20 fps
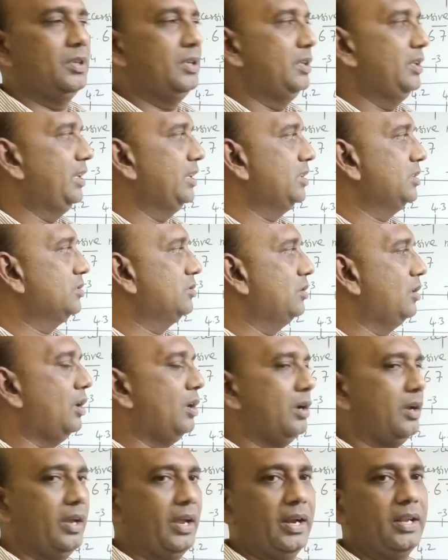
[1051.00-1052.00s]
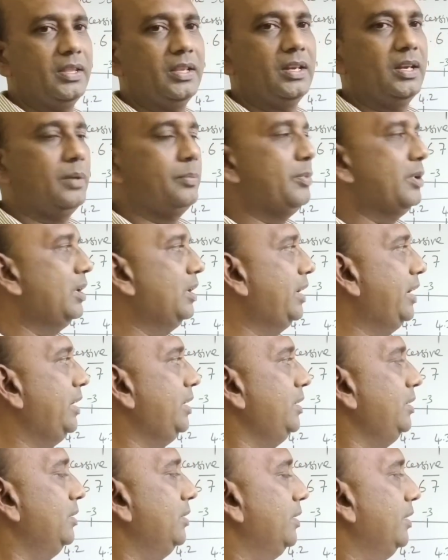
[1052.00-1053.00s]
Let us draw another number
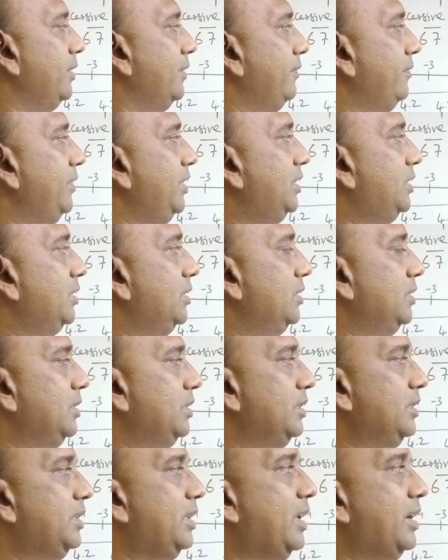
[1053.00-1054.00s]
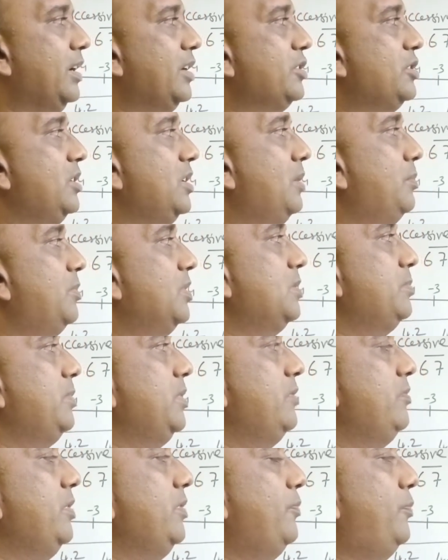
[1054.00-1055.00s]
line with the rational numbers
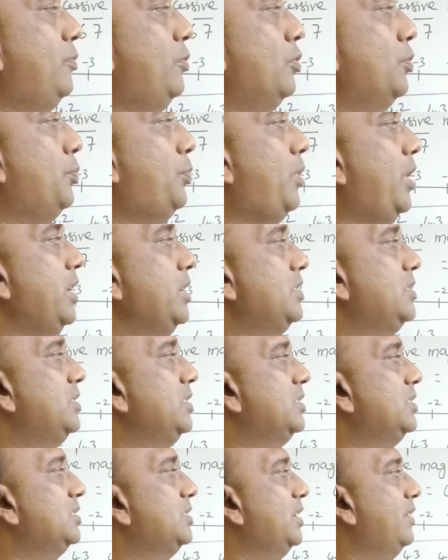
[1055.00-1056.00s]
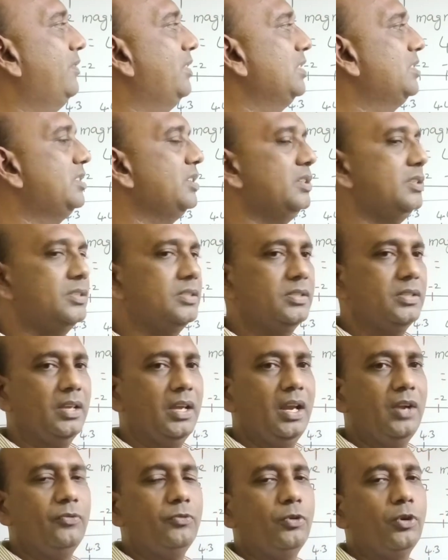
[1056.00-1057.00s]
between 4.676
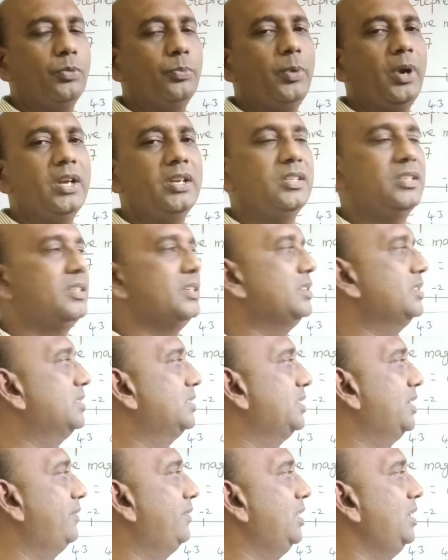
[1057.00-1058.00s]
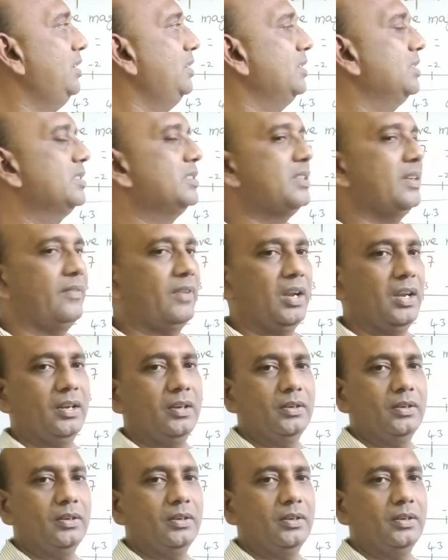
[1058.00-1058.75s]
and 4.677.